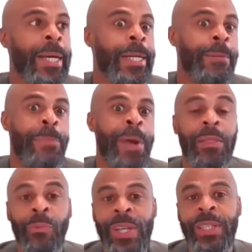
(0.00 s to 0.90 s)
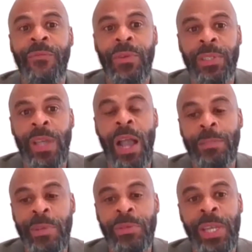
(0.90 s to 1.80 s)
uh, about three different
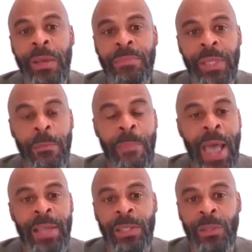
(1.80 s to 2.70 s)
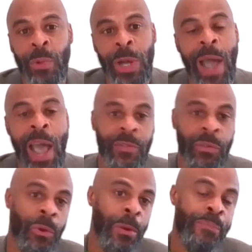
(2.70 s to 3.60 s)
science museums in the past as well.
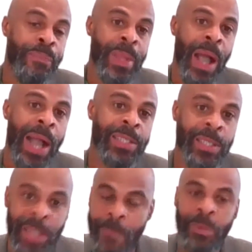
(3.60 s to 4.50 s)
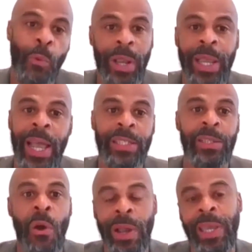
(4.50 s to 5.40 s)
After I stopped working as
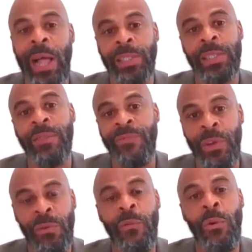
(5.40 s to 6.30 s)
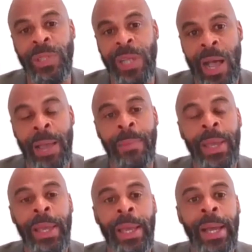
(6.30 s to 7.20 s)
an archaeologist in the field full
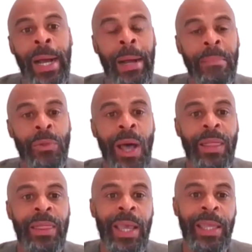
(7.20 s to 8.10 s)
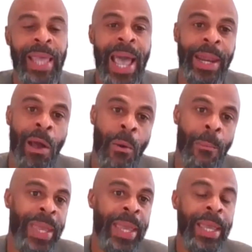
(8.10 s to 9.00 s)
time, um, so I think that
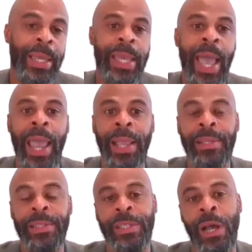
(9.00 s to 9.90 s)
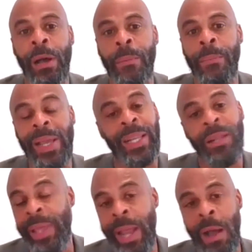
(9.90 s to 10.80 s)
helped me gain some.
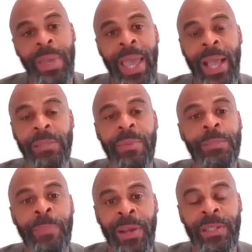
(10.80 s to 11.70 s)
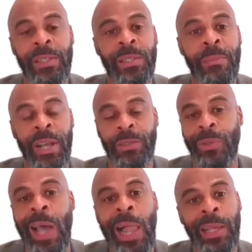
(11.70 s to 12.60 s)
Clearly, it helped me gain some experience and some
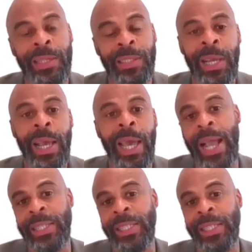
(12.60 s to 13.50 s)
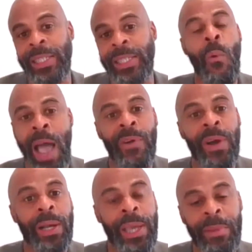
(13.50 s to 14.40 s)
extra knowledge, and that's how why
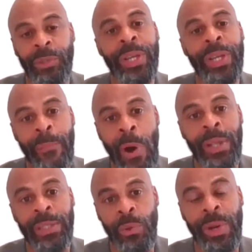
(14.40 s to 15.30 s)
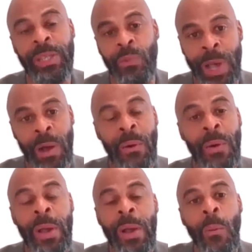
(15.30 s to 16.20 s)
I have a chemistry component to it as
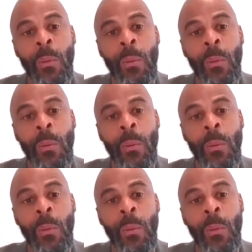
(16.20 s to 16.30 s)
well,